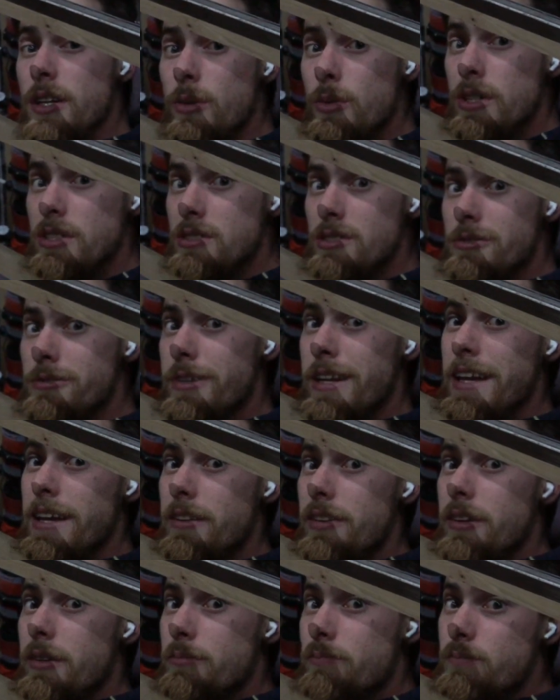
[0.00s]
it wasn't
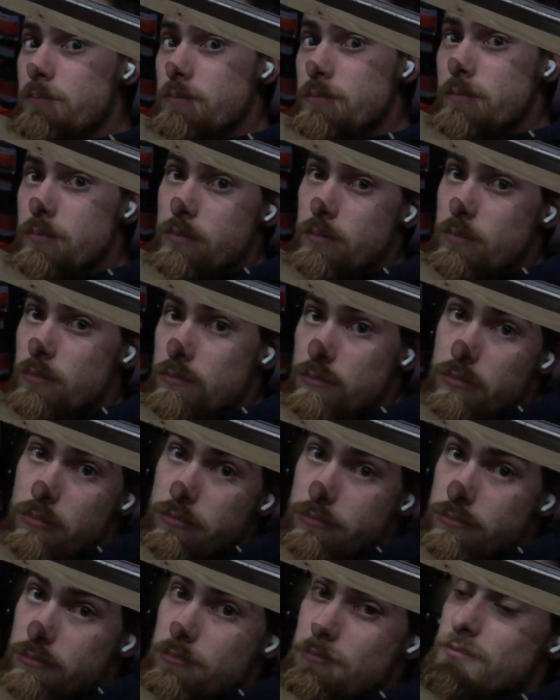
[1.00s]
random.
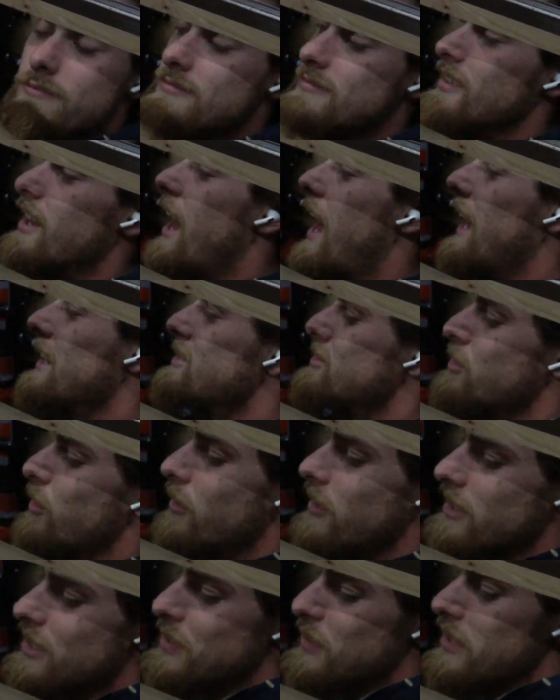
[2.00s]
I
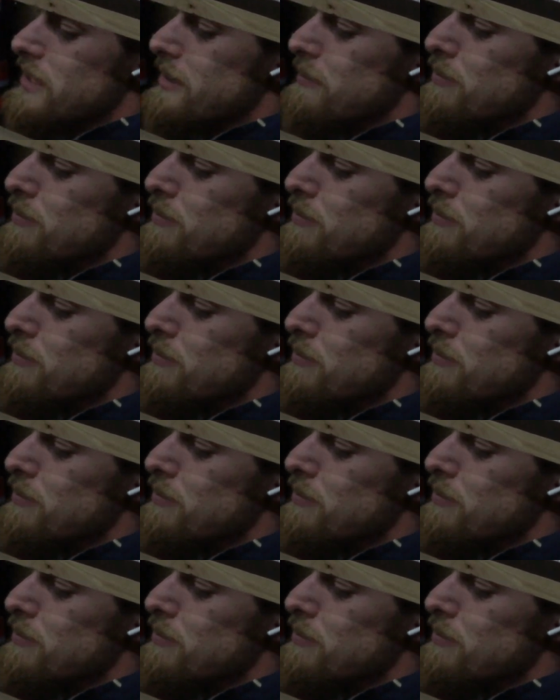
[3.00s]
started doing the